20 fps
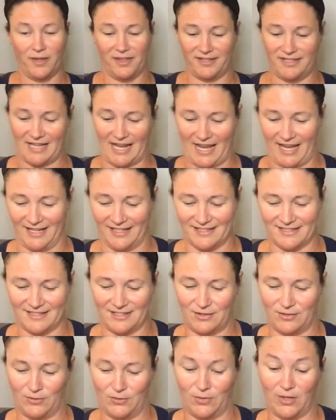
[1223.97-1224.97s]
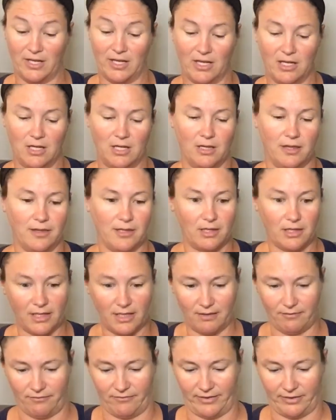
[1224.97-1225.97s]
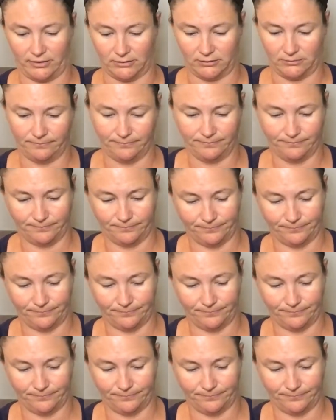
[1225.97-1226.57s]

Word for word: new with tags to the landfill.